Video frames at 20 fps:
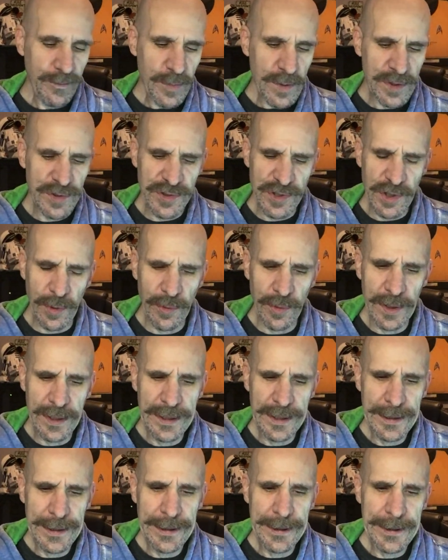So
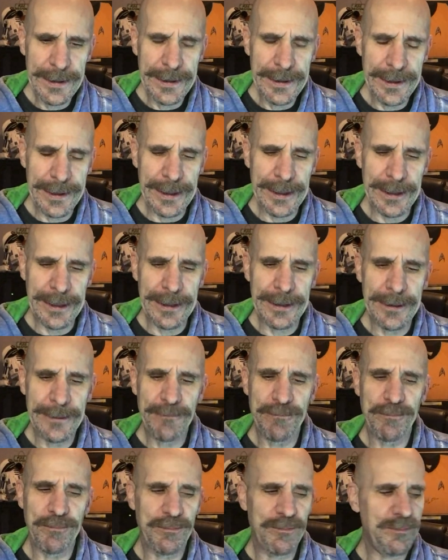uh,
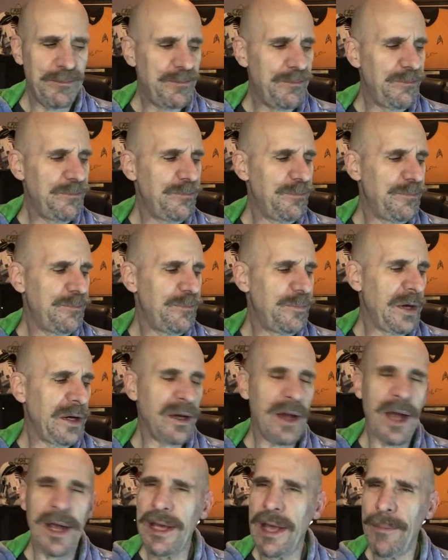A
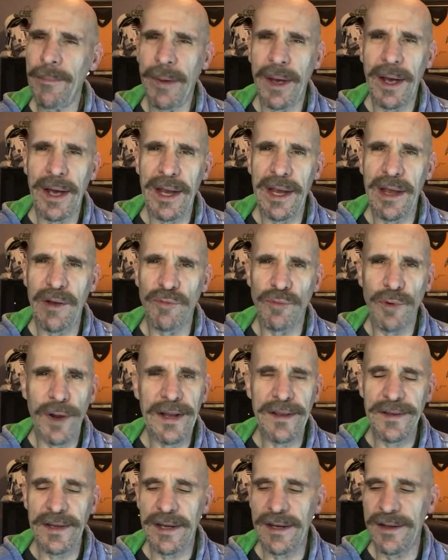guy came by
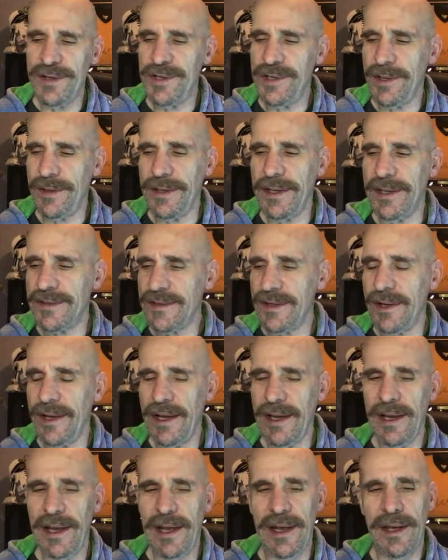right at the end of the show
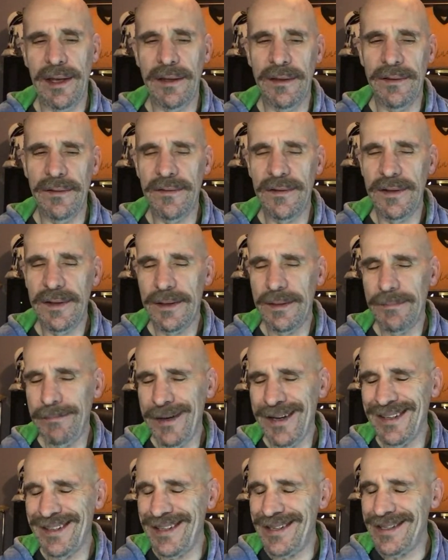yesterday, and
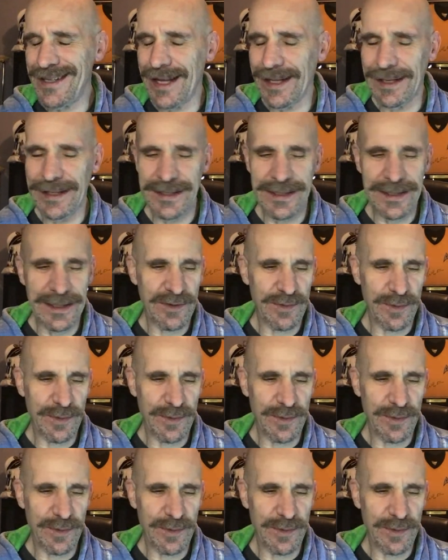apparently he's got like six